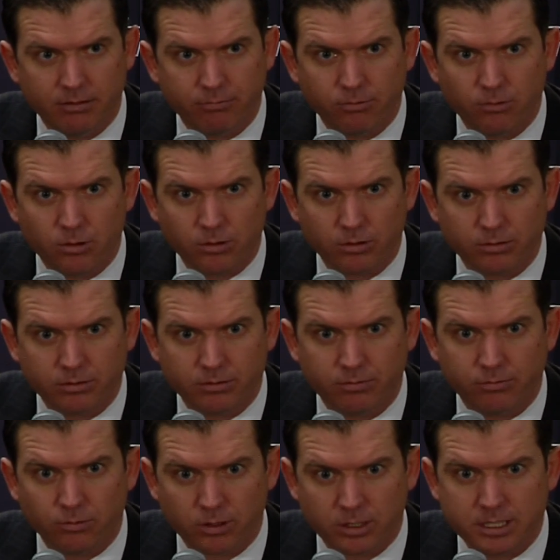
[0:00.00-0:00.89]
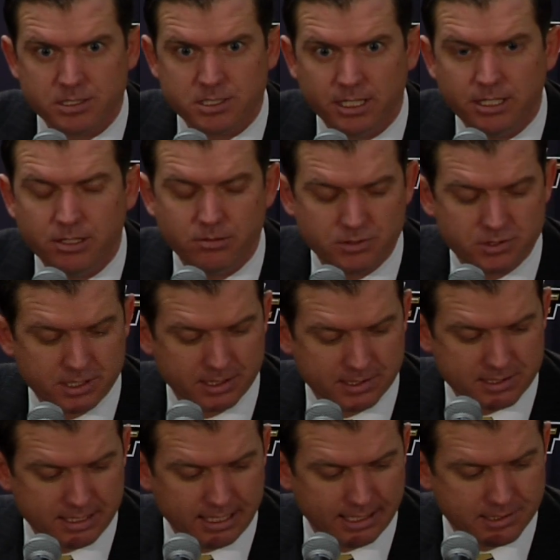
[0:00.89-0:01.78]
for continued
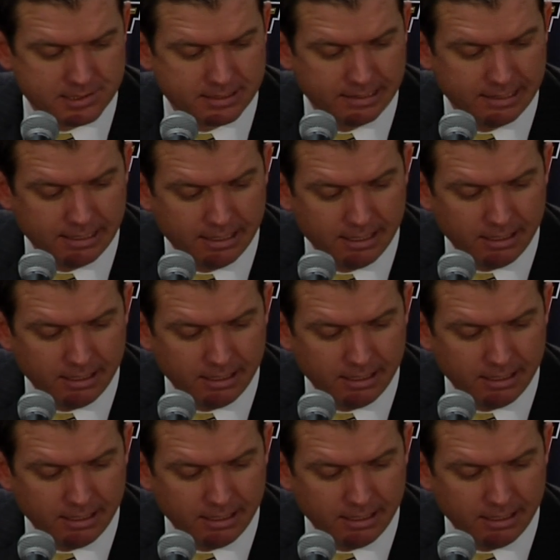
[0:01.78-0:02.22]
success.